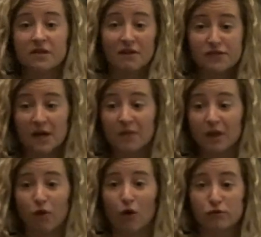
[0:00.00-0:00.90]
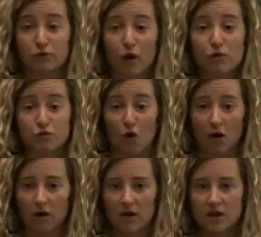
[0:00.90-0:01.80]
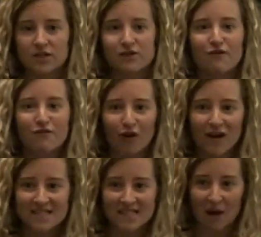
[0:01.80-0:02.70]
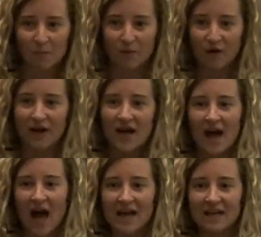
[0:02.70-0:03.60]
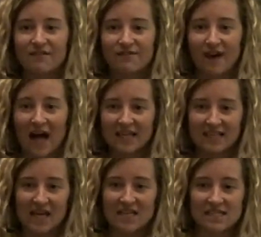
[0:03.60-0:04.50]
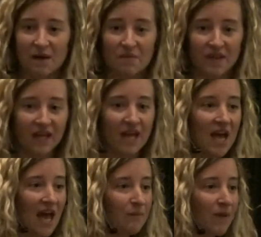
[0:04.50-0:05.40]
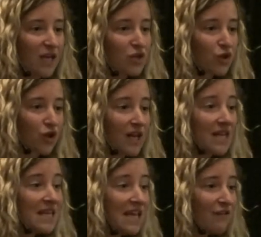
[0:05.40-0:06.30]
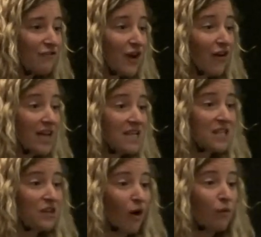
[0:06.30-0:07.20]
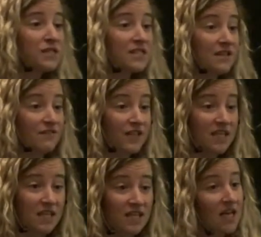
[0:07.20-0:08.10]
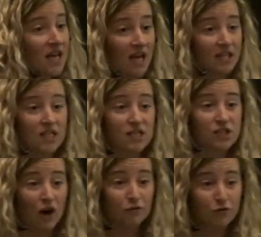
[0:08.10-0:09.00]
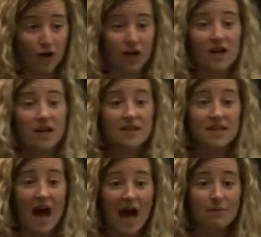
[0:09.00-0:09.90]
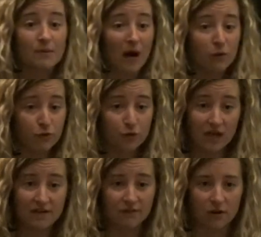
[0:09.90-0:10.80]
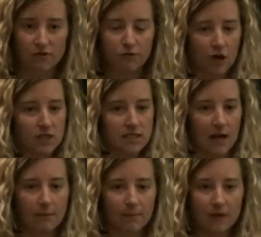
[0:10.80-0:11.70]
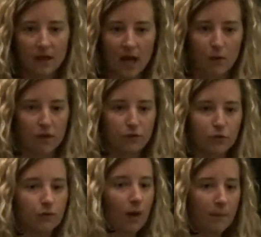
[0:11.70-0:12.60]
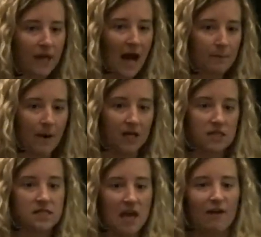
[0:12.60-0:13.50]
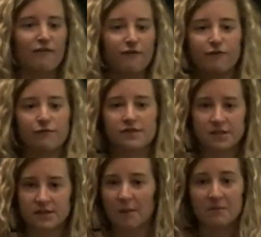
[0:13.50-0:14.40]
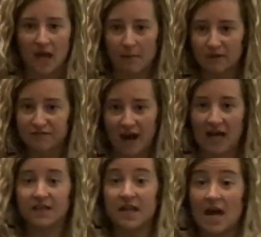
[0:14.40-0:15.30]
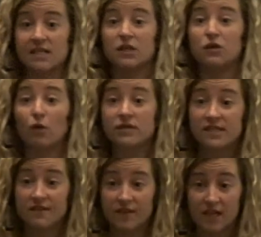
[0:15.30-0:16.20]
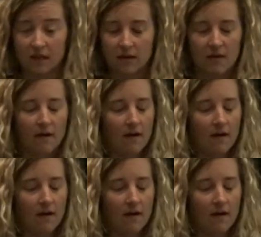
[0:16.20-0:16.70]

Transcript: if something goes wrong. So for example, I can validate something and make sure that if there is a known CVE in the software that I'm about to deliver, for example, I want to apply -f some YAML file that has a known CVE.